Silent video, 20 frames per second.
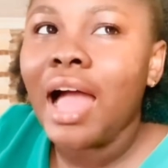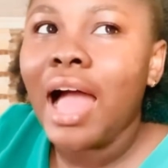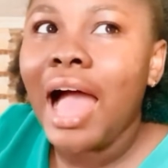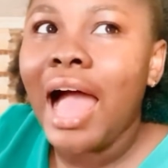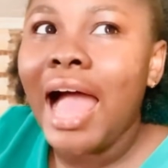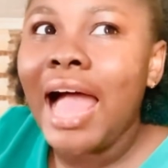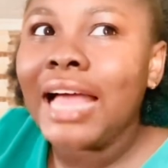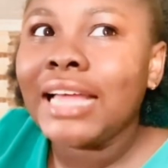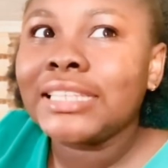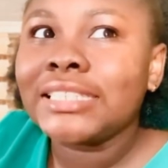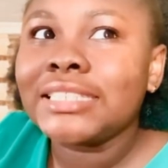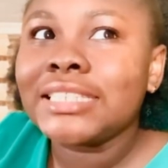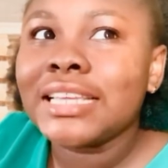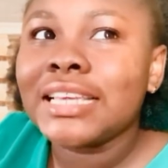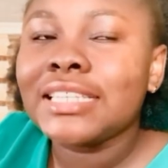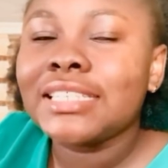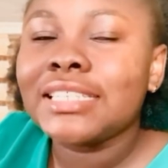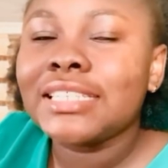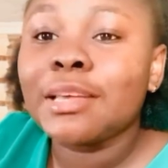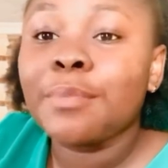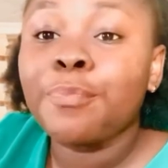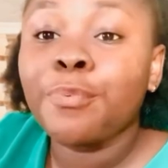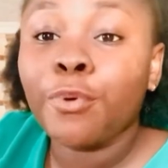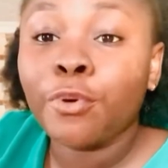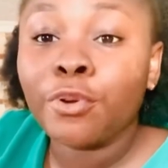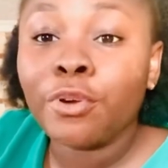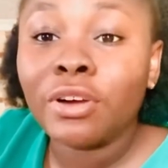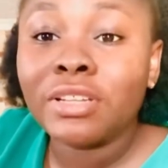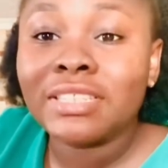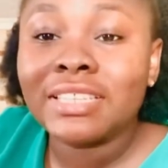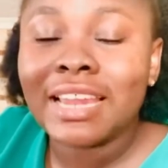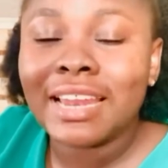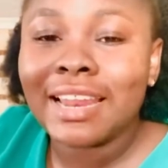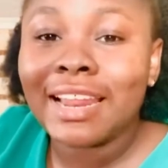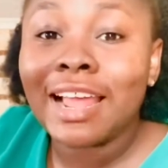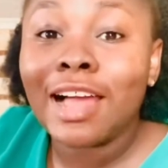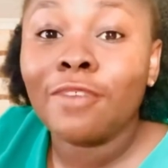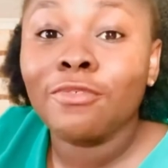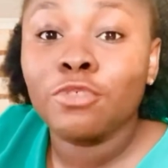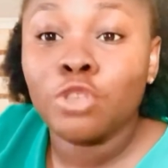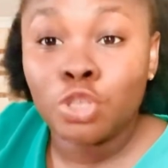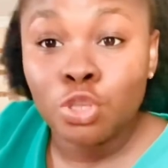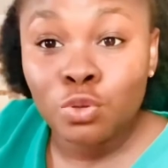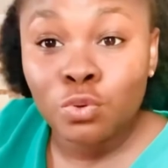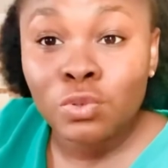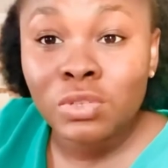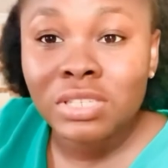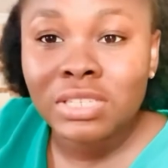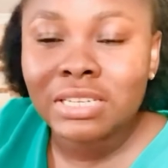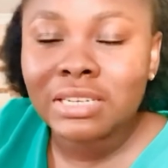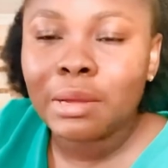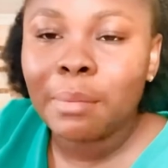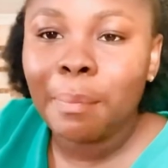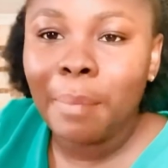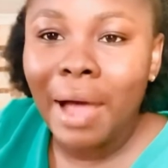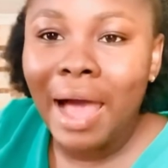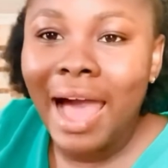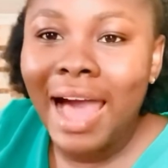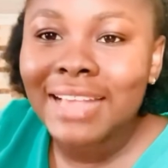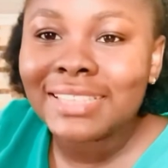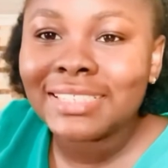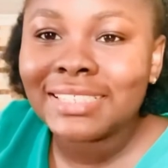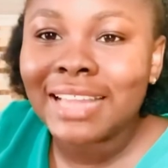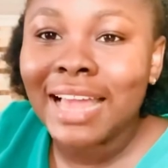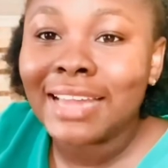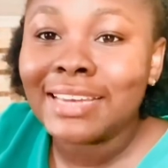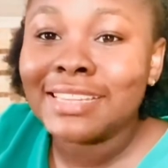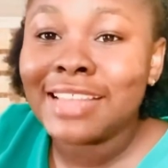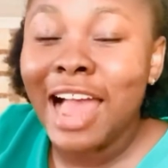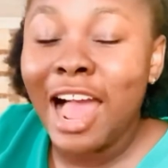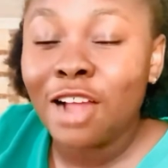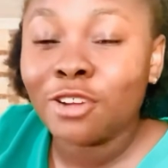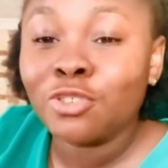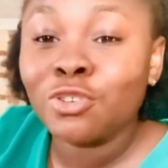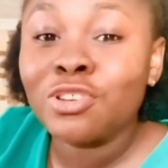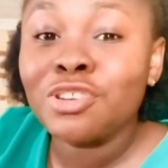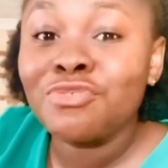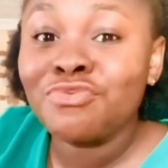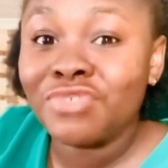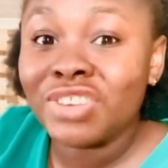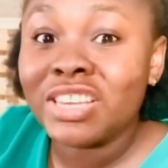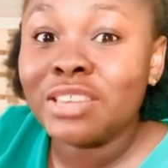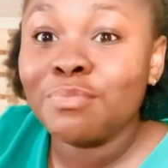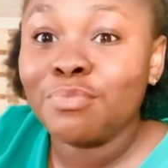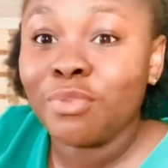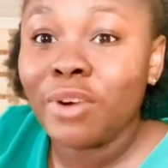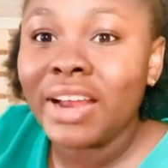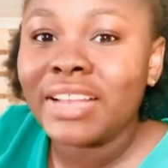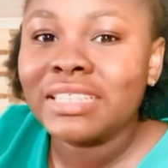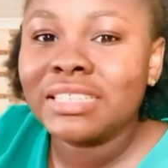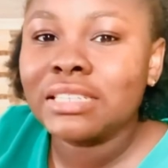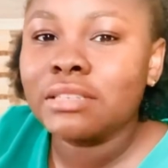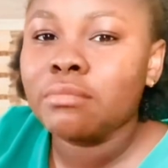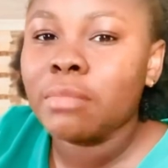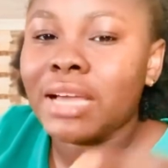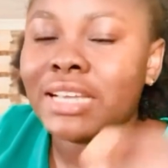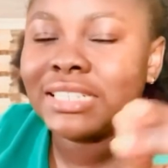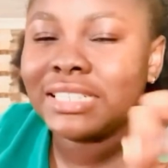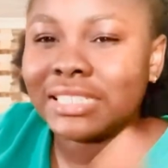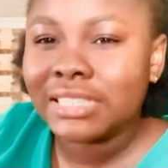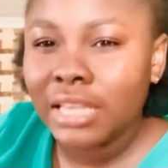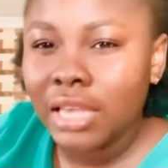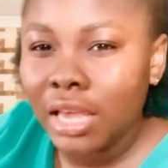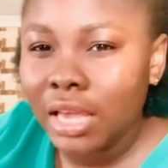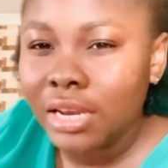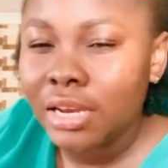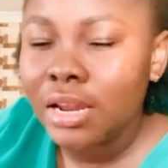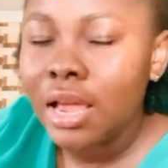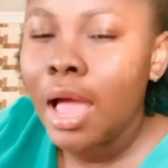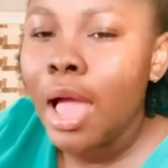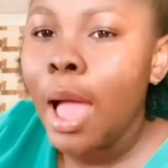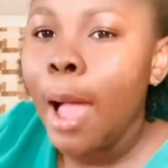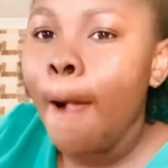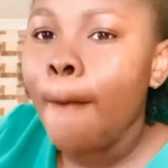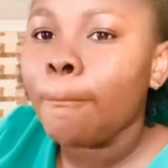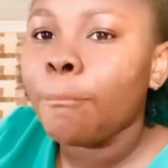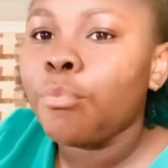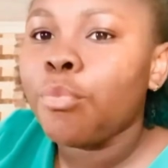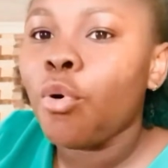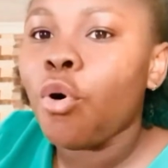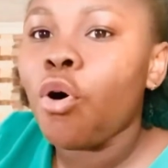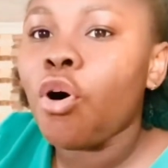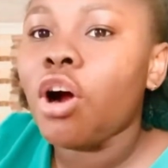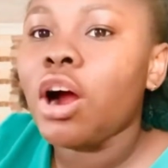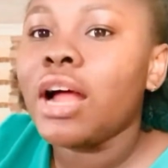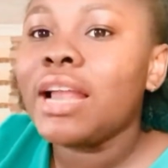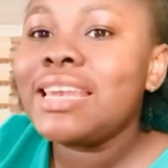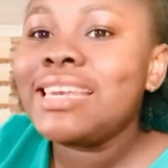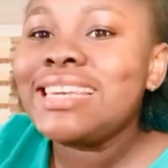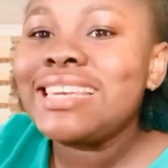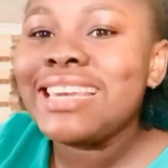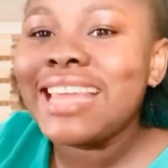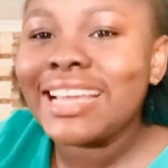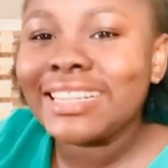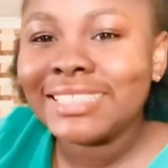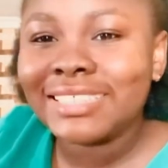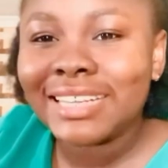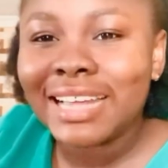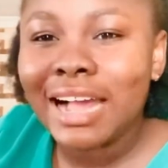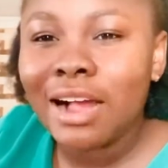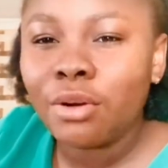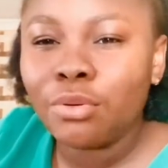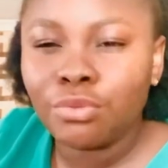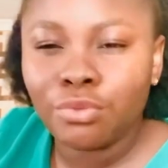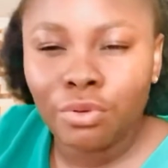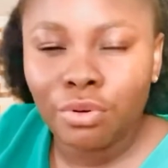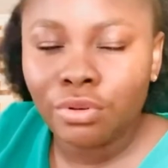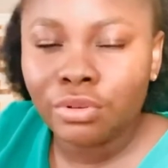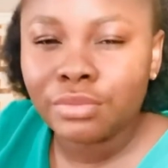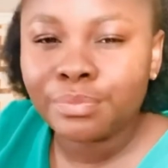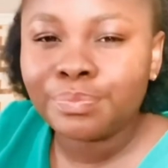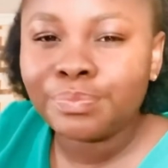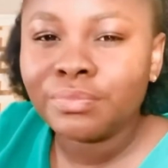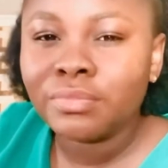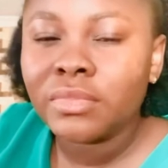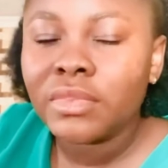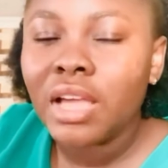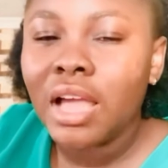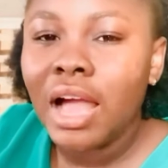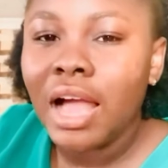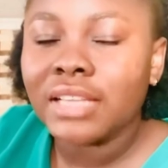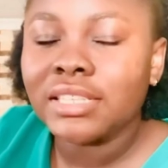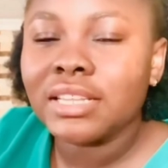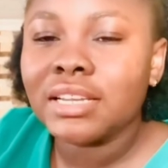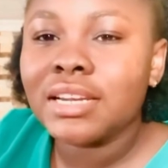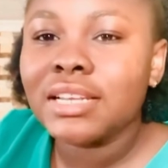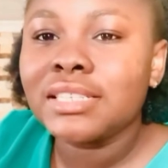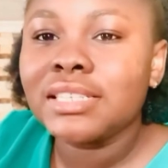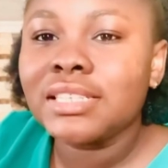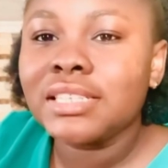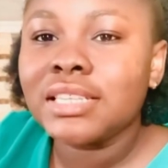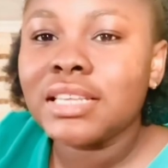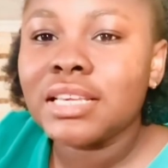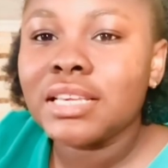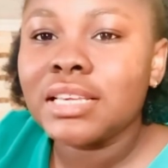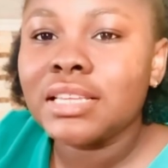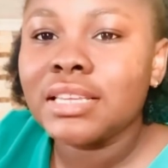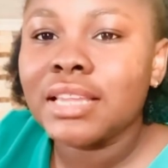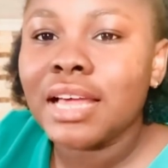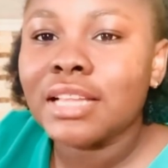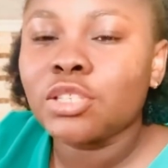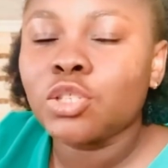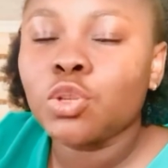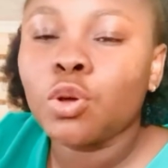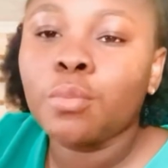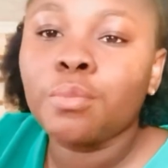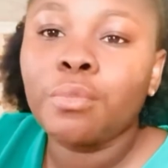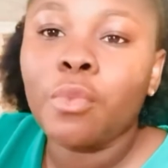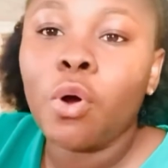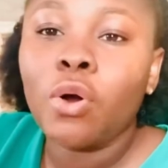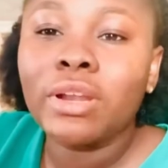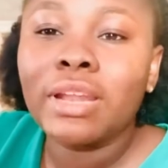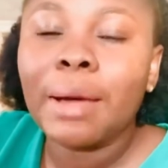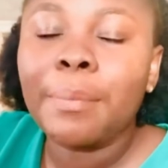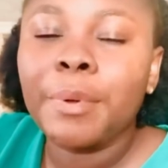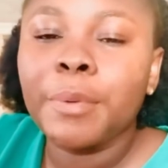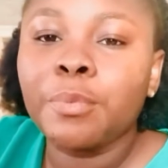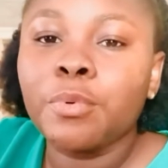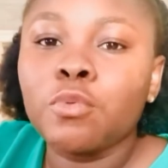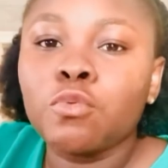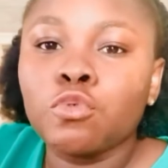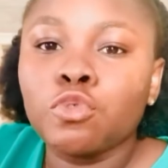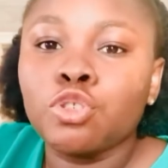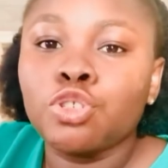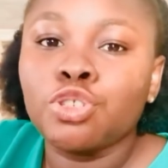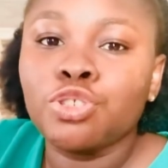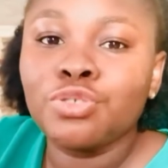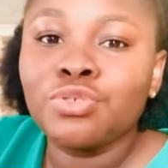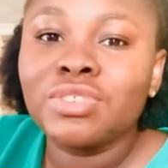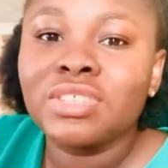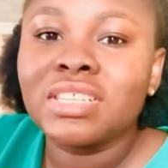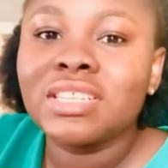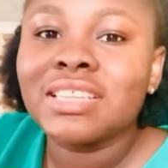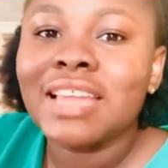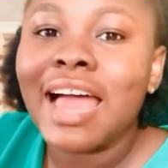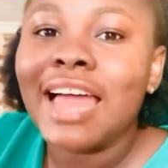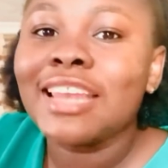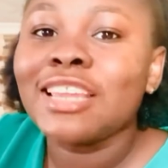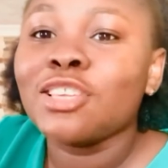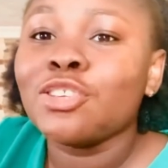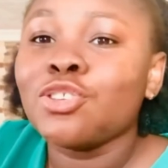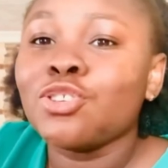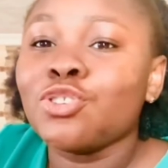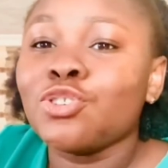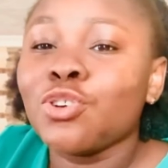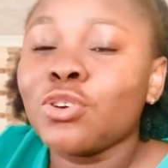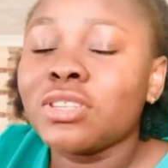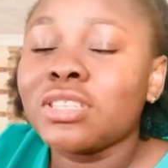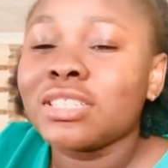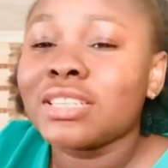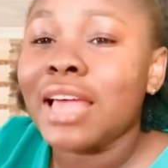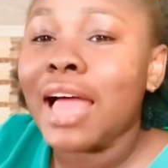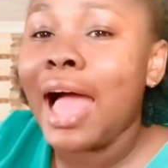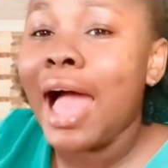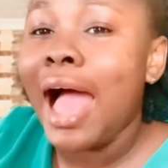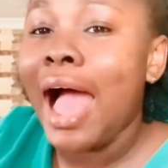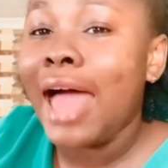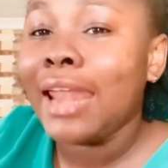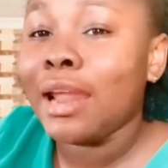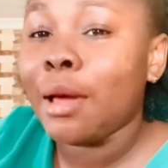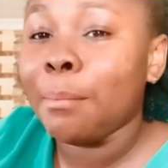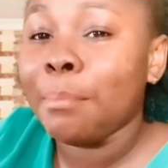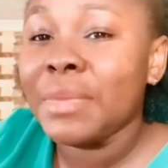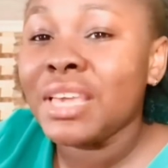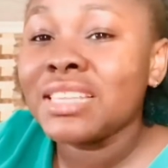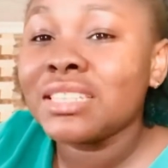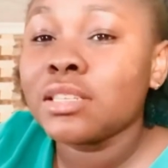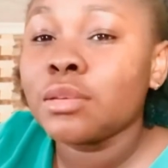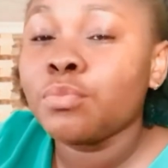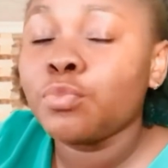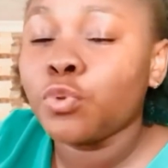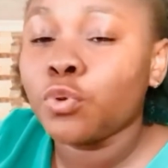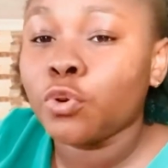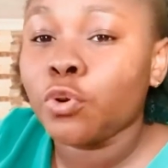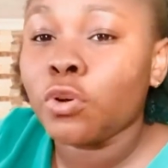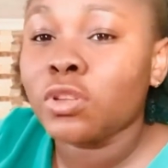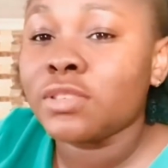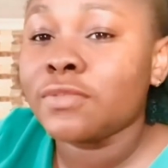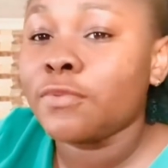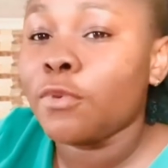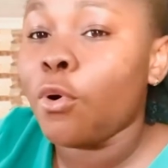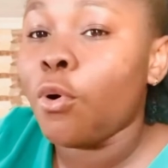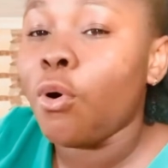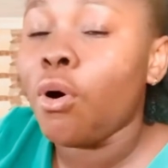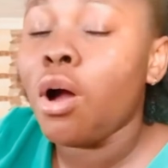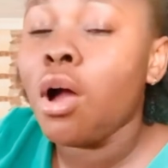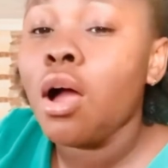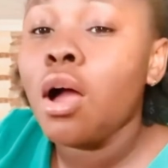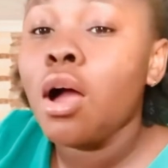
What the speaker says: And it is a product that I have used in the past, and it actually really brightened my skin. But later on, I started seeing that some other people would use it, and it's just an amazing product for